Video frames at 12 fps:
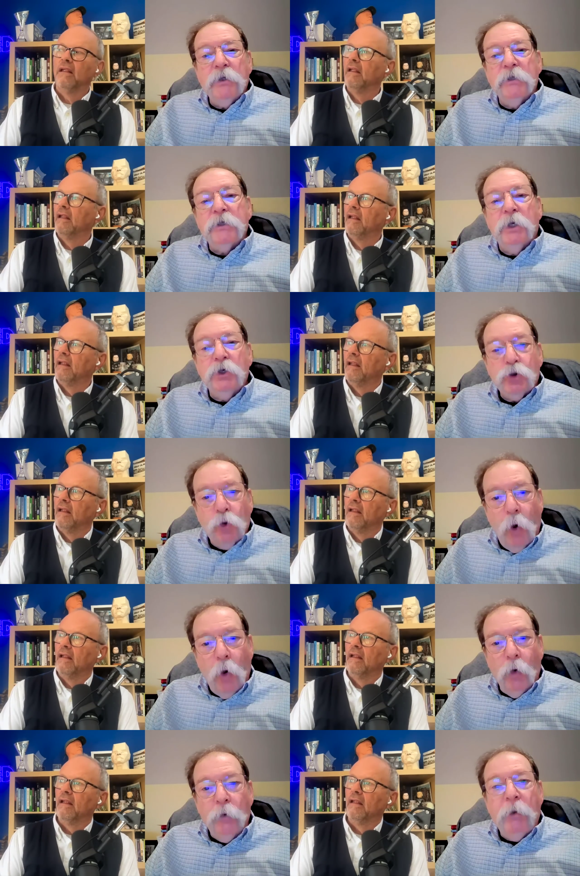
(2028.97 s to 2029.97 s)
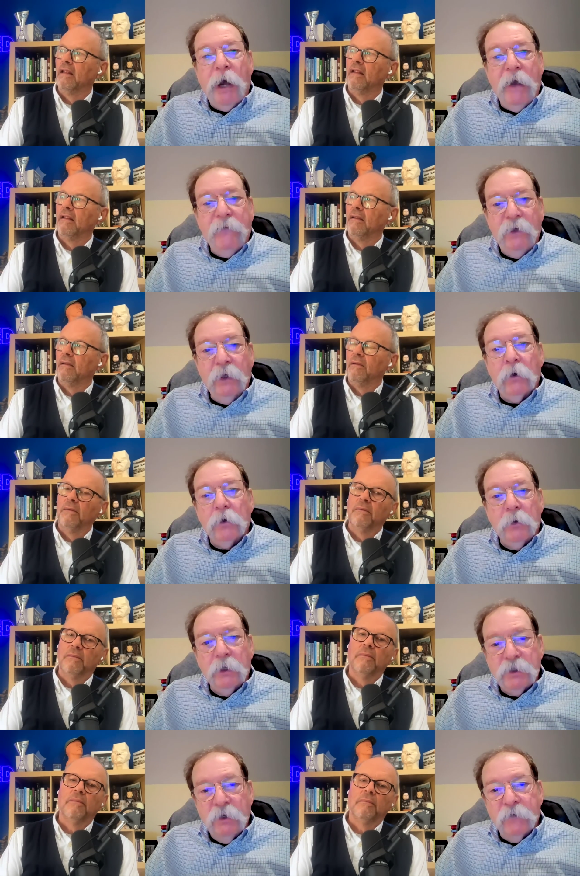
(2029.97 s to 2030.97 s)
Speaker 1: is controlled by a
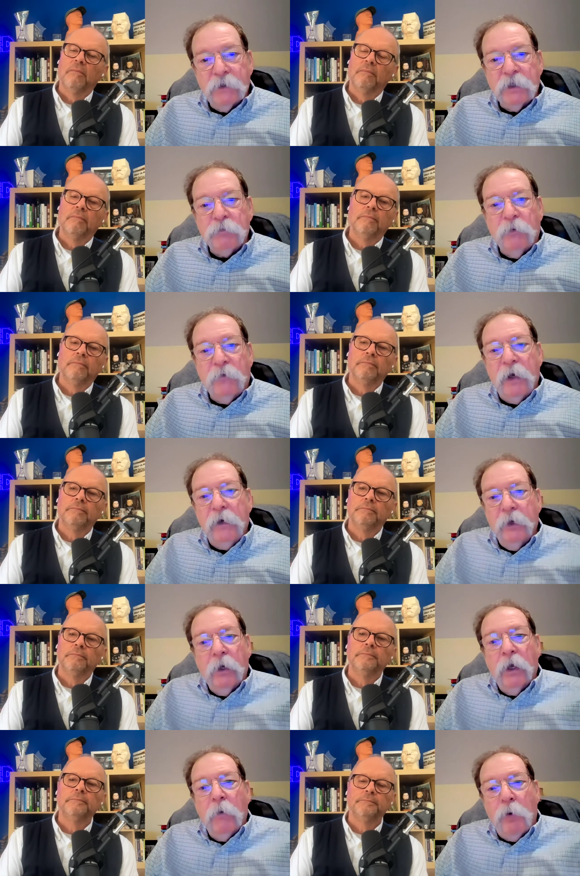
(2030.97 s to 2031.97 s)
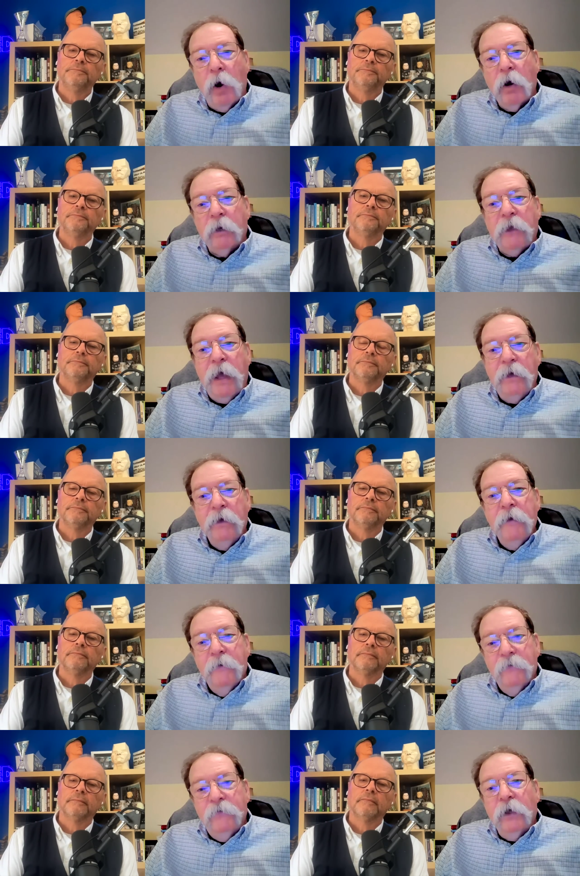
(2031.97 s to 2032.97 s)
vehicle-to-grid services provider, they're going to park that
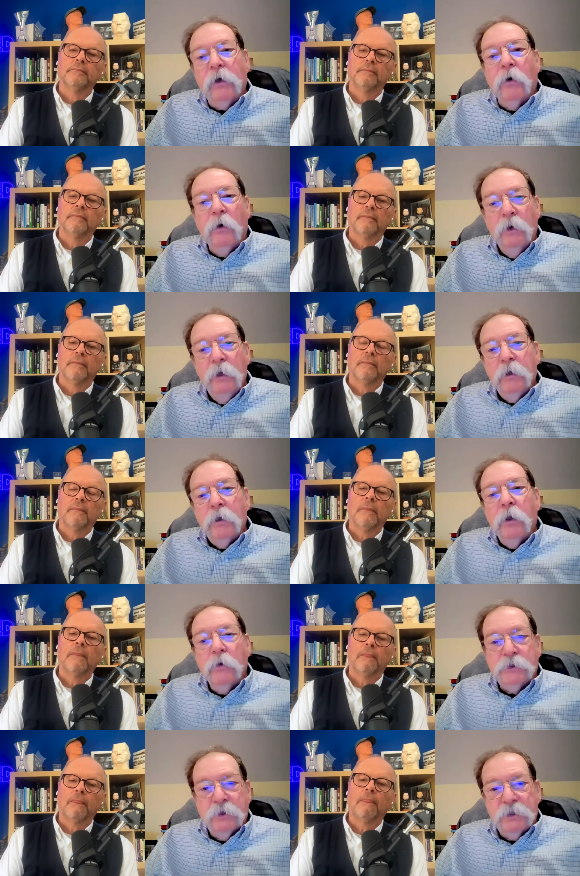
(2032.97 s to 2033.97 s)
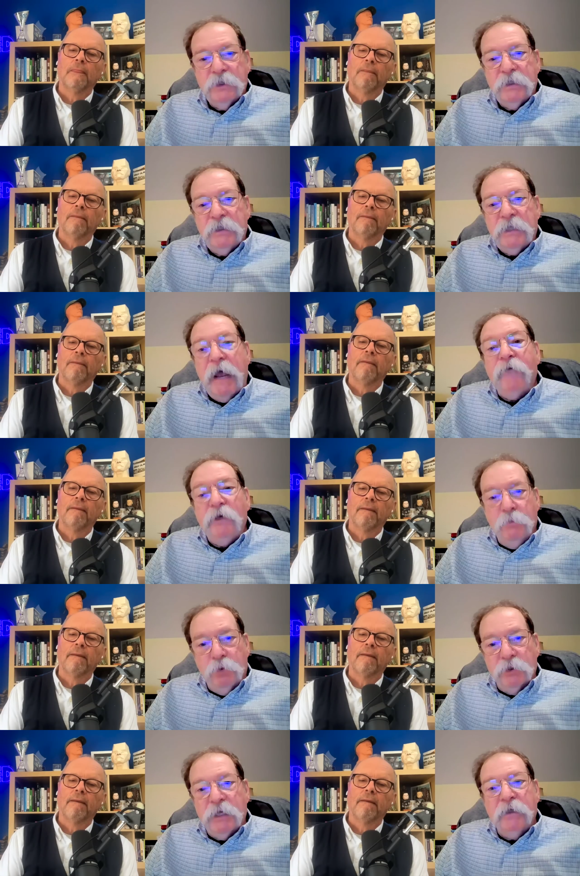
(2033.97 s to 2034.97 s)
vehicle closer to seventy
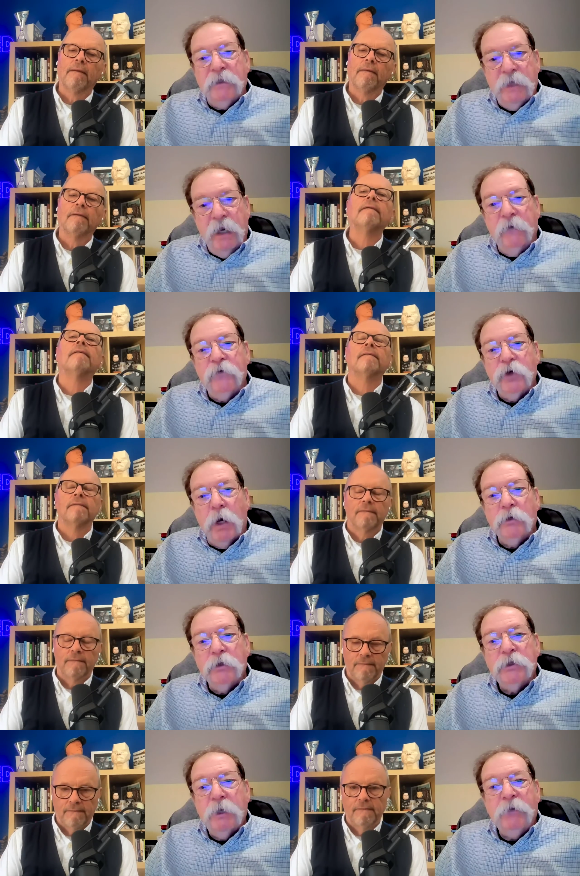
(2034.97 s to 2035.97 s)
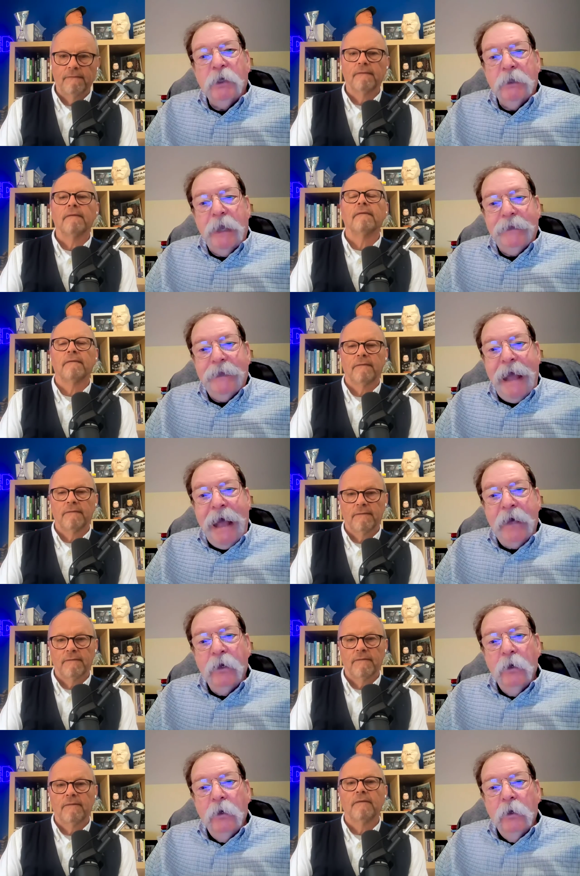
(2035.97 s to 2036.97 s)
percent state of charge or something like that
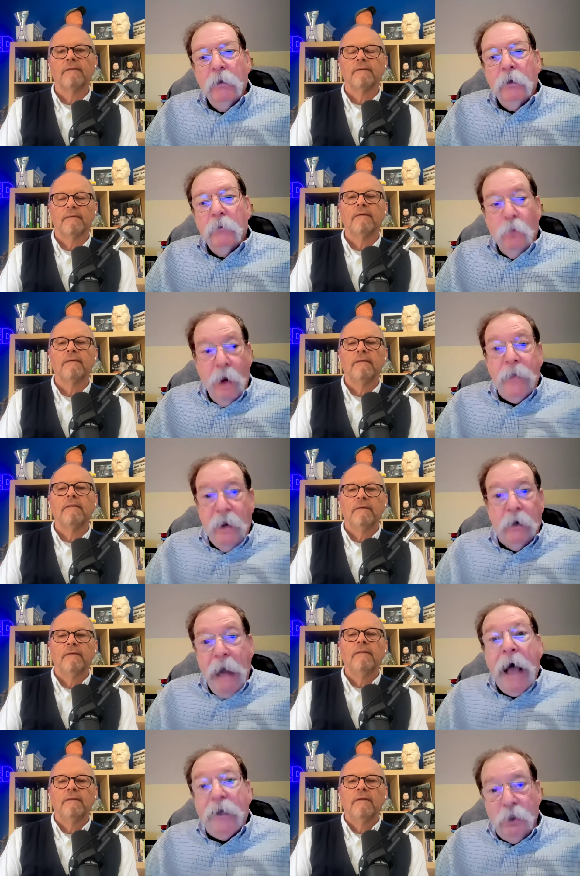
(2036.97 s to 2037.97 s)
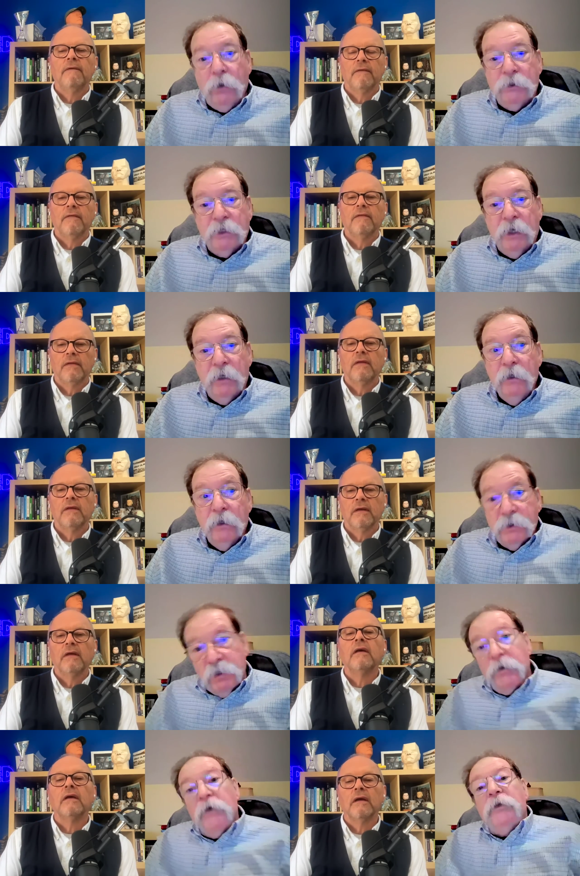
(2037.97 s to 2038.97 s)
when they're not using it,
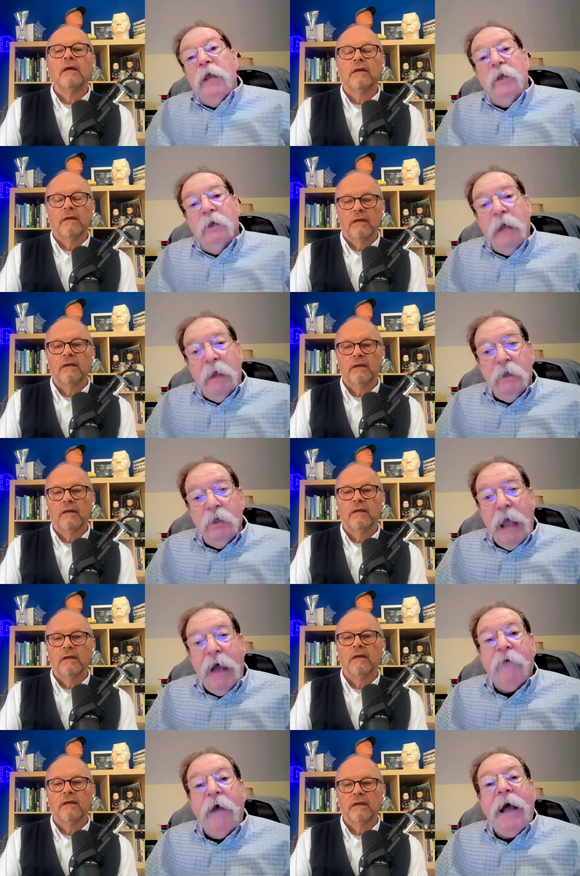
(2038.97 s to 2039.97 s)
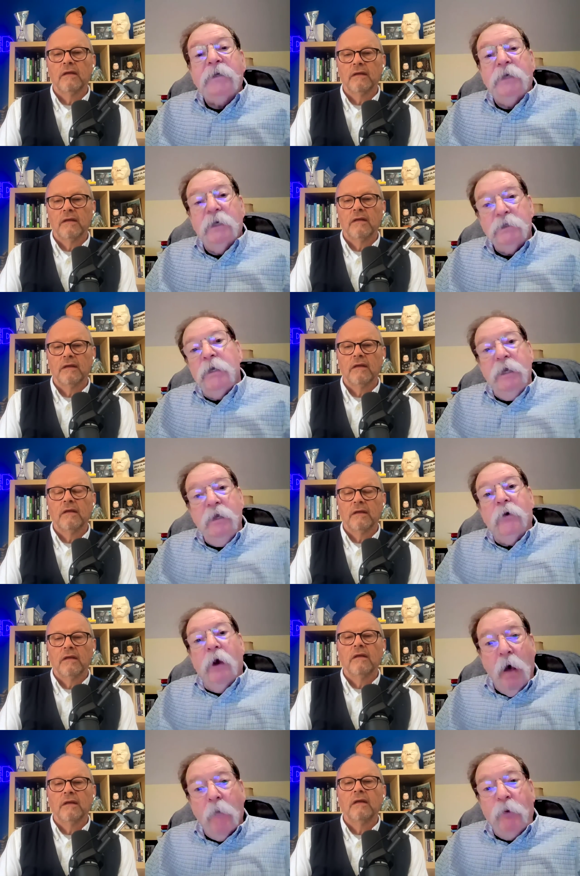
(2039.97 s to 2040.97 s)
so that they could have access to either up